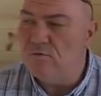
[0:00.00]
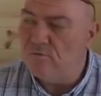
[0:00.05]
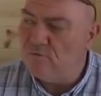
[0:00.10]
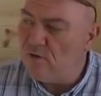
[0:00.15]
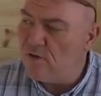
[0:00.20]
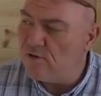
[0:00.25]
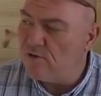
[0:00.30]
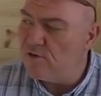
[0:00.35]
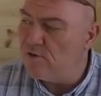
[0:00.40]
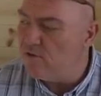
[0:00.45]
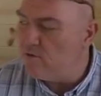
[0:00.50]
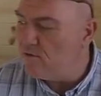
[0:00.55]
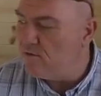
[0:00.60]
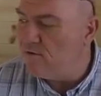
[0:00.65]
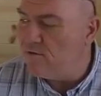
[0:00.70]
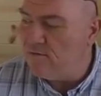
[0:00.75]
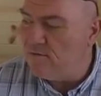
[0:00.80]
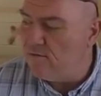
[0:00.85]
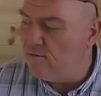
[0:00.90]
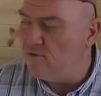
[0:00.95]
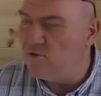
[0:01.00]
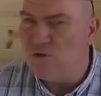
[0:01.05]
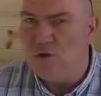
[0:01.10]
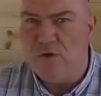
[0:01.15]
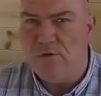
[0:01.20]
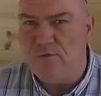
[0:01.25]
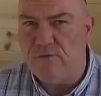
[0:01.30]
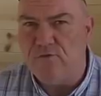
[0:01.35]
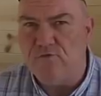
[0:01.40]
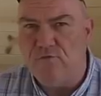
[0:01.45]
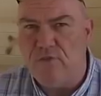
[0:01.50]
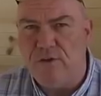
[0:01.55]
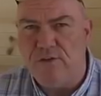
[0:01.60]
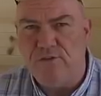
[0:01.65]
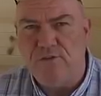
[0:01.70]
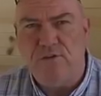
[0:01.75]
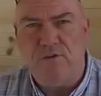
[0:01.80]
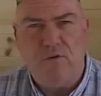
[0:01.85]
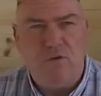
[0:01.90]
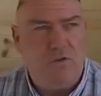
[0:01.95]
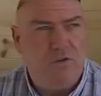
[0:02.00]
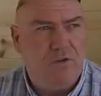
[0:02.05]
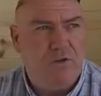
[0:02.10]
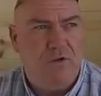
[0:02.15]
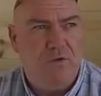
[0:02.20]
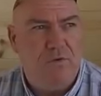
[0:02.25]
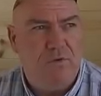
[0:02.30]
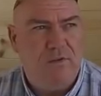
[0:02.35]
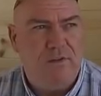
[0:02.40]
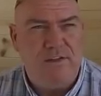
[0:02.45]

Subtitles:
rust, surface rust I've got to do.